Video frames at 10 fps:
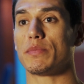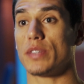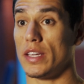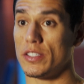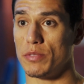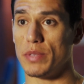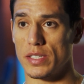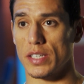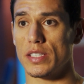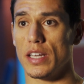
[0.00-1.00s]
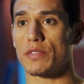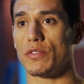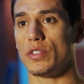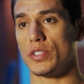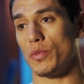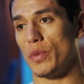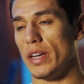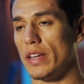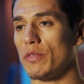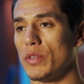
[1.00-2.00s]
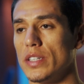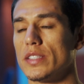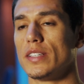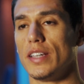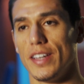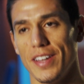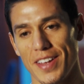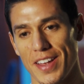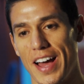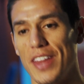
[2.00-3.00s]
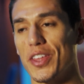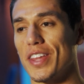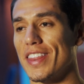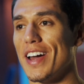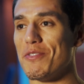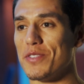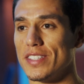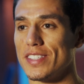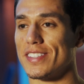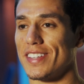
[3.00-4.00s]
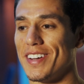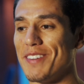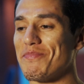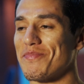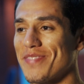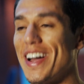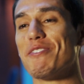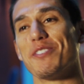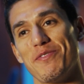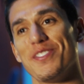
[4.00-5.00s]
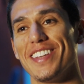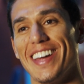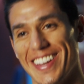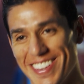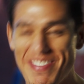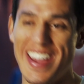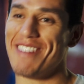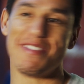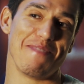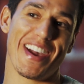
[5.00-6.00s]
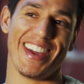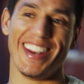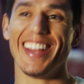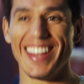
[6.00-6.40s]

Games and to be successful and to win it was, I think that was, uh, I really felt like, man, I'm the man